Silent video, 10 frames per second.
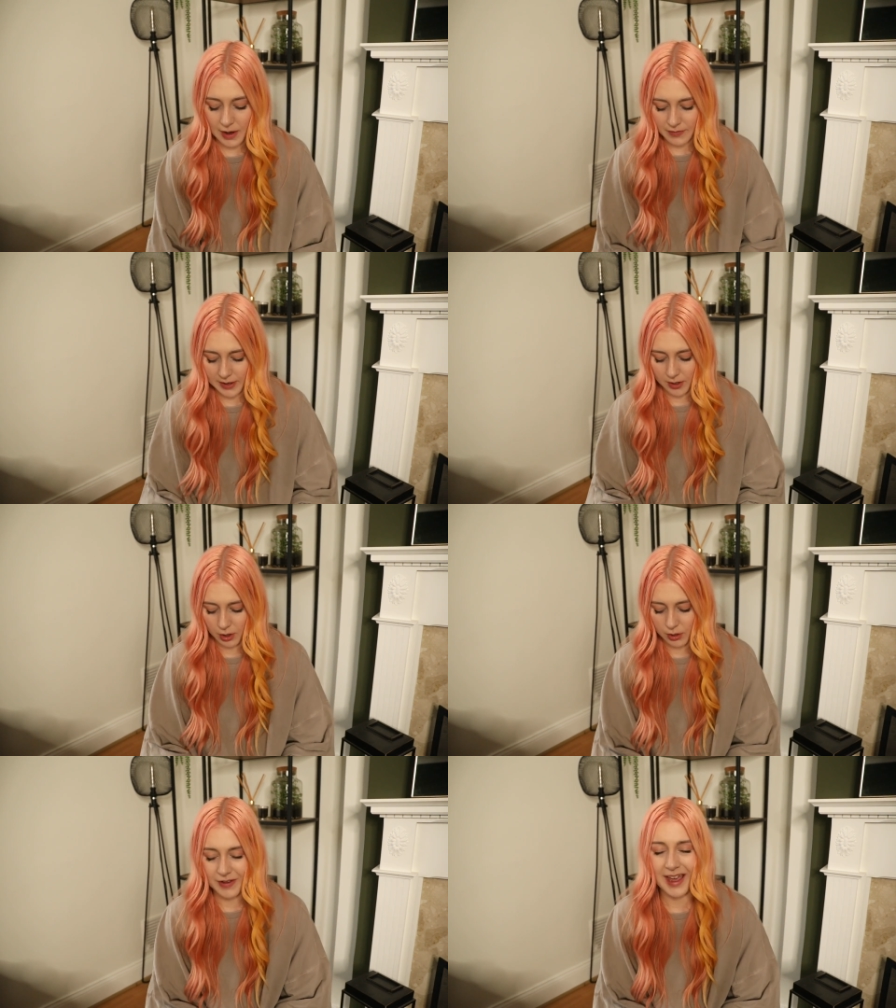I've had a
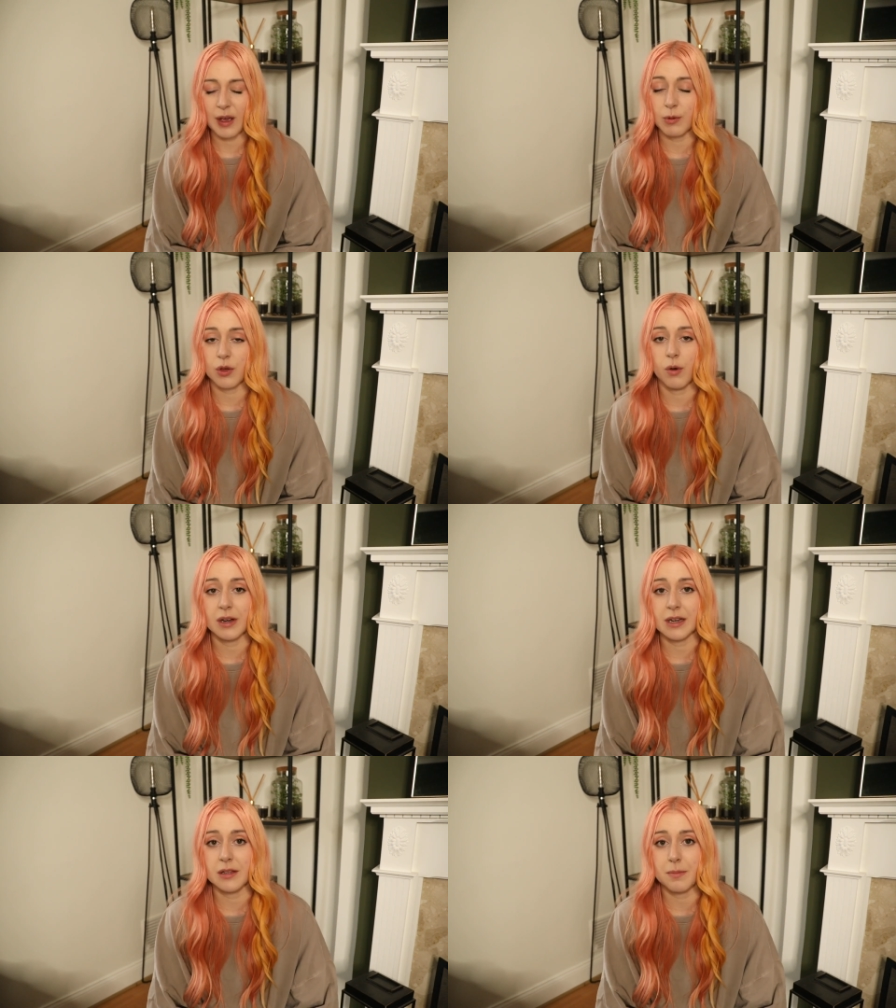lot of hate with
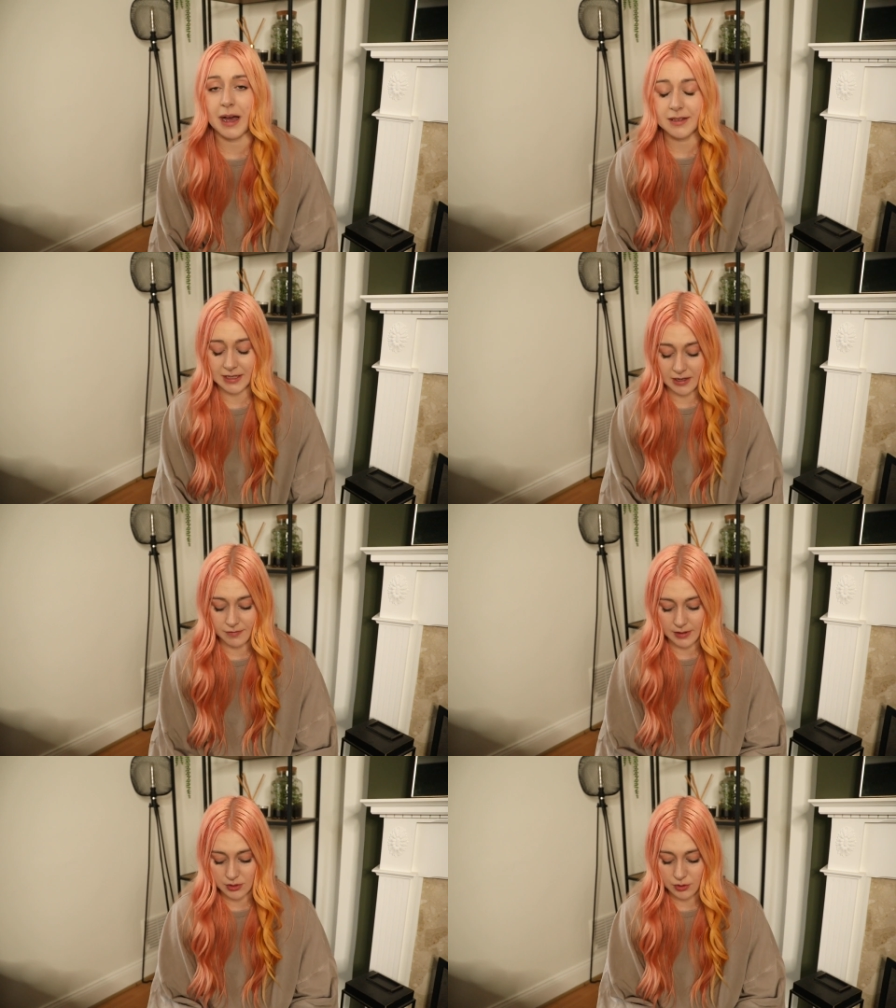Oakley in the past, and
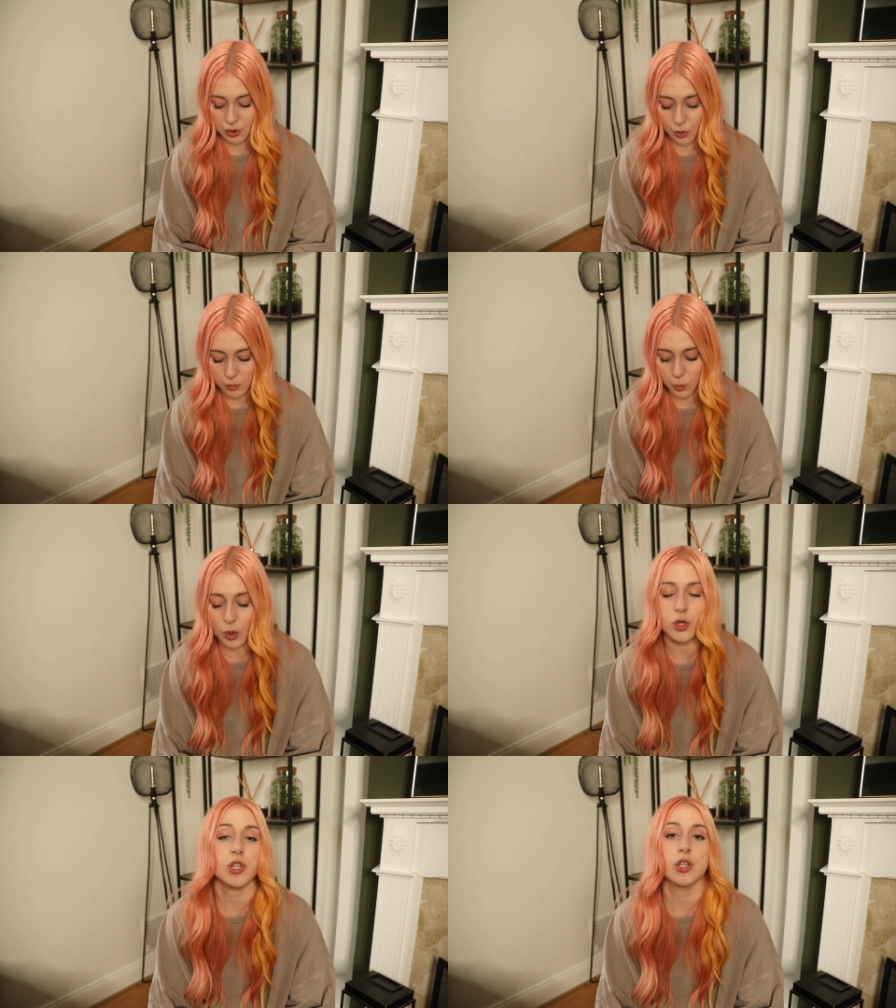if I don't
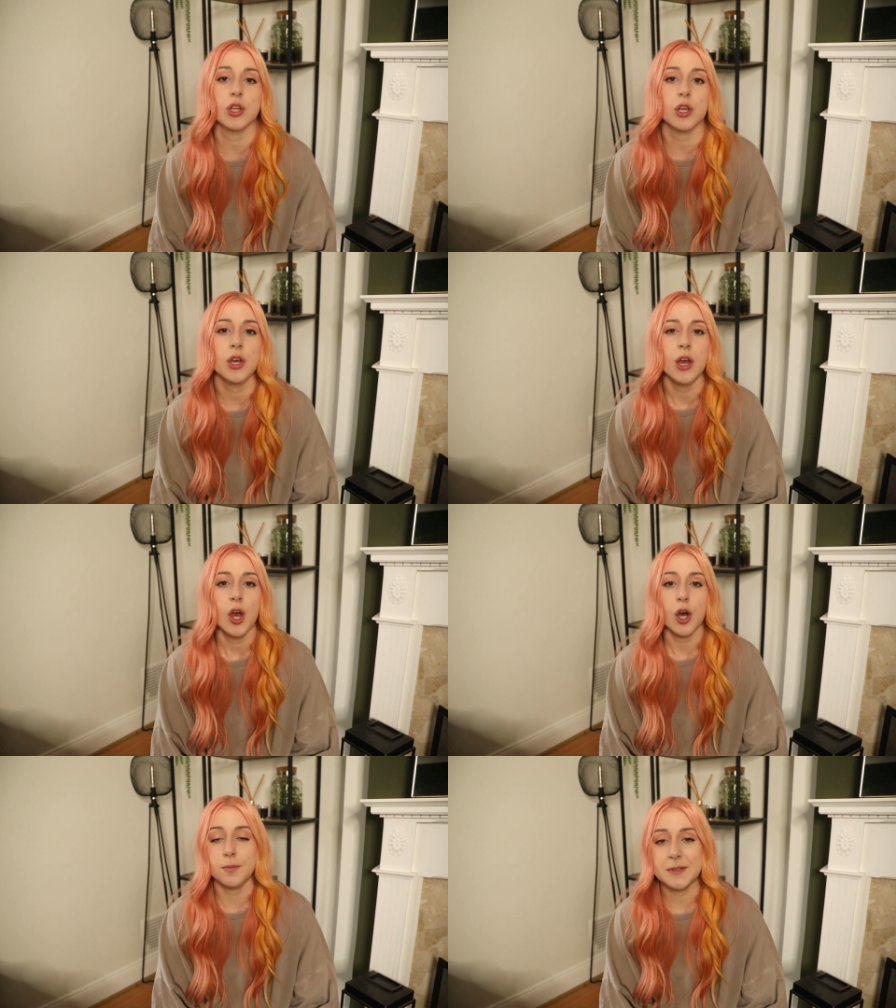want to
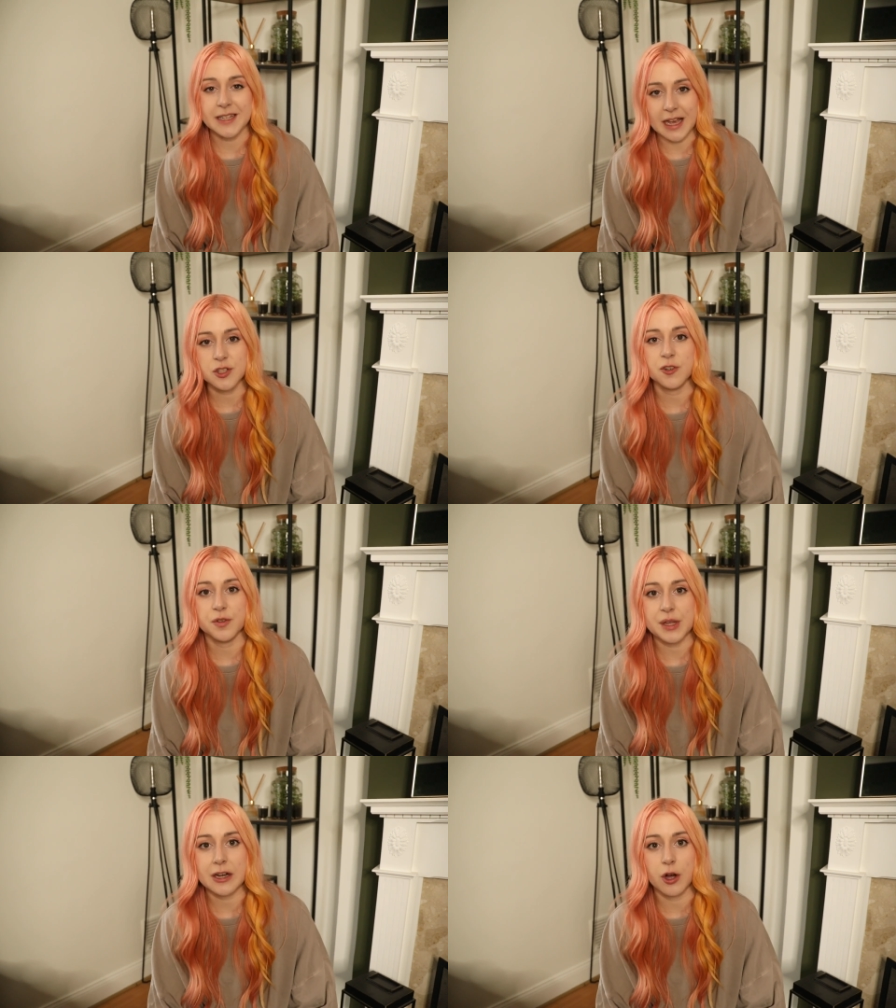obsess
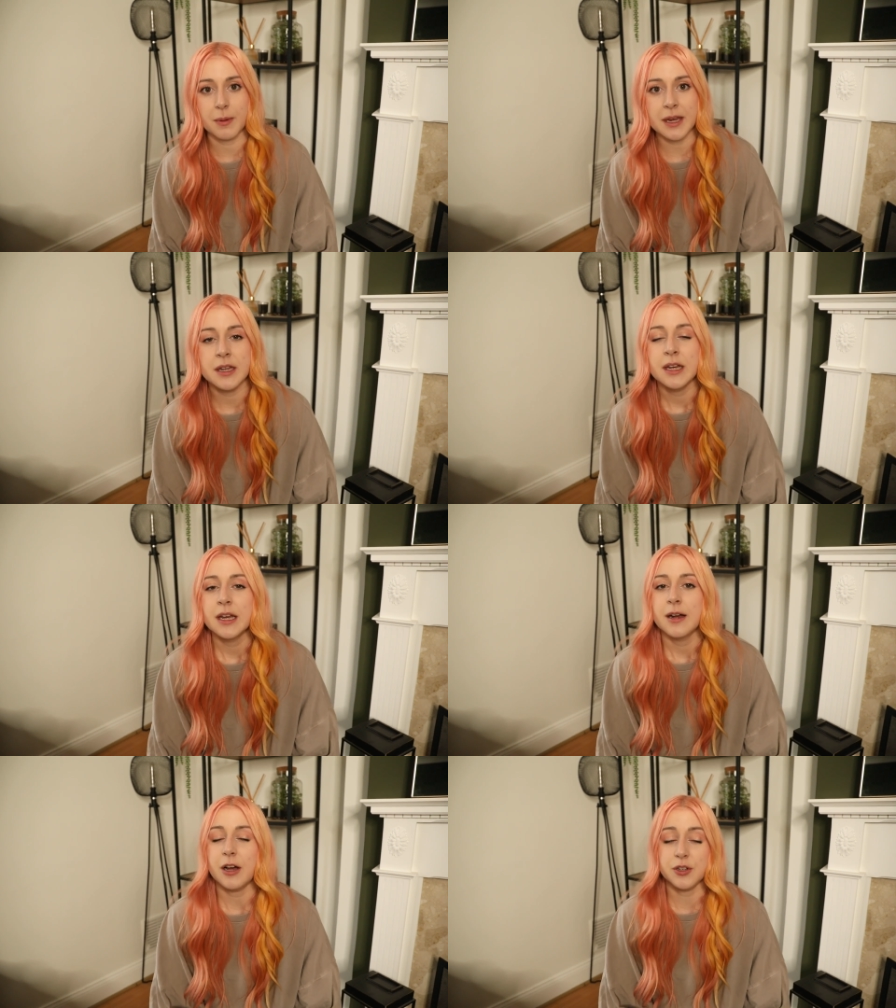over that comment
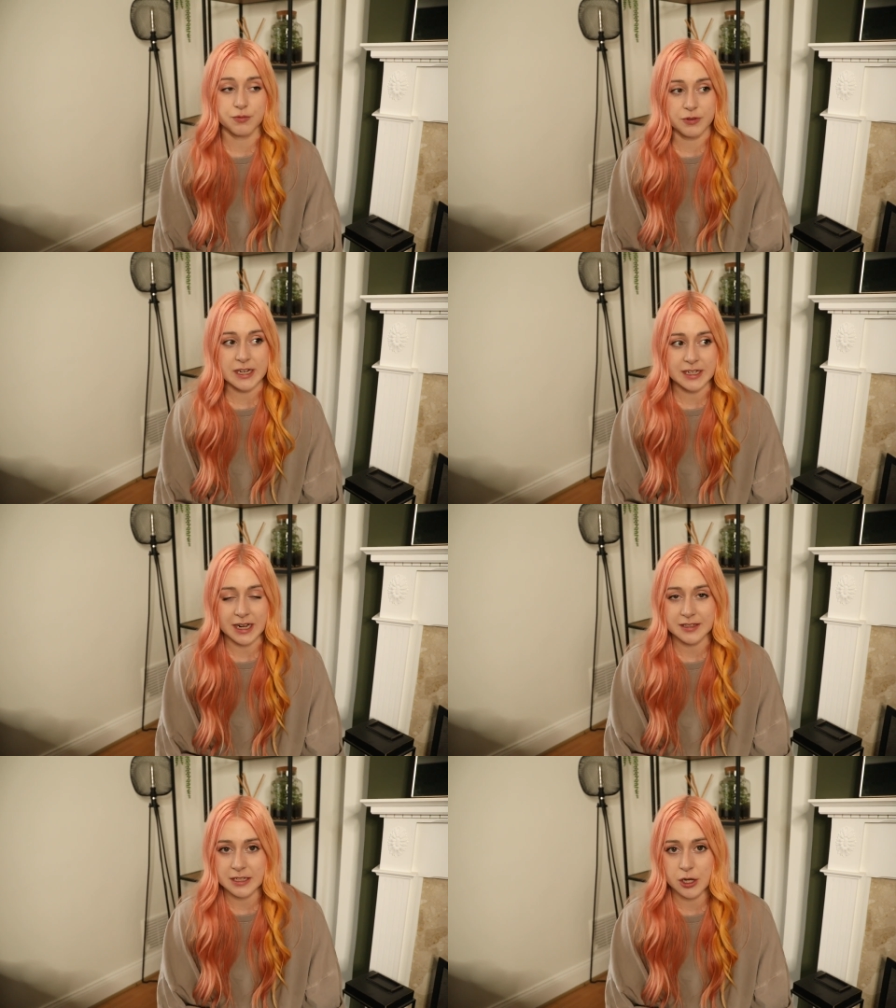and read
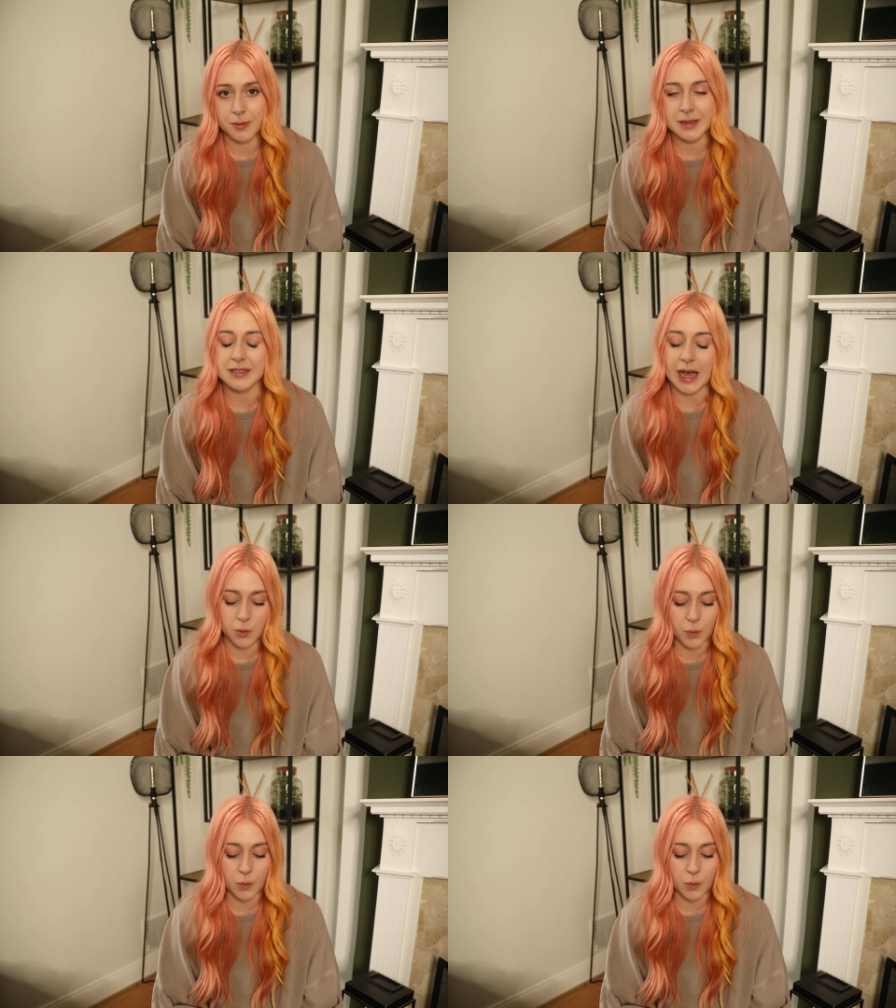nasty comments, I